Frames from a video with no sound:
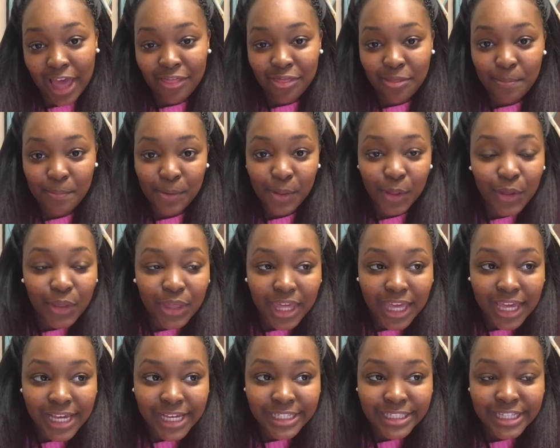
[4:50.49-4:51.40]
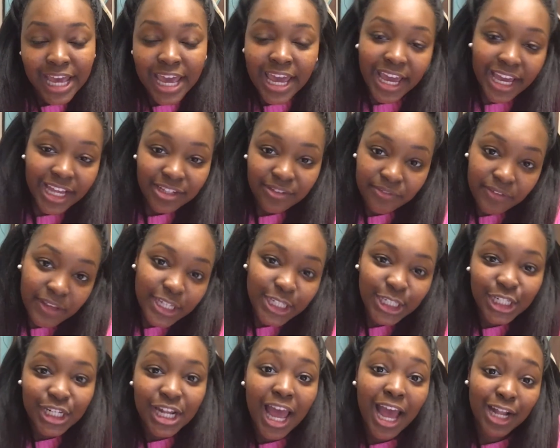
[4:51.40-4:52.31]
and the book is it's
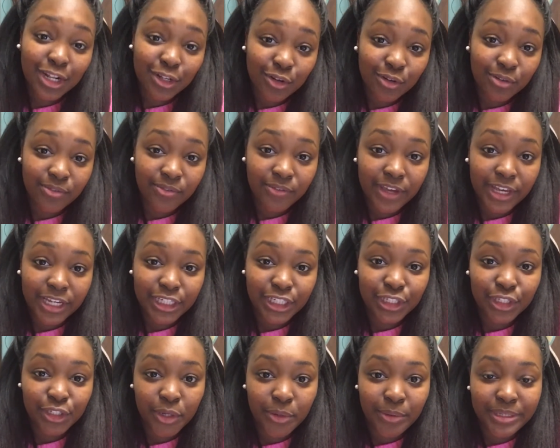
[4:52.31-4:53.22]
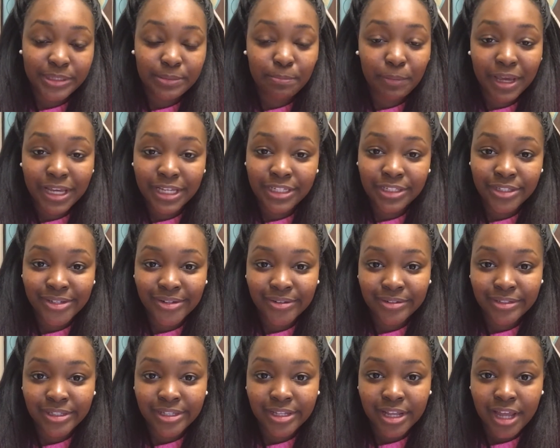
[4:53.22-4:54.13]
fiction and non-fiction, so it's based
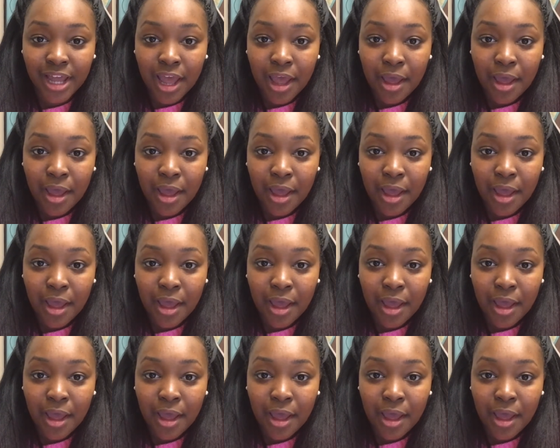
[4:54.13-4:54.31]
on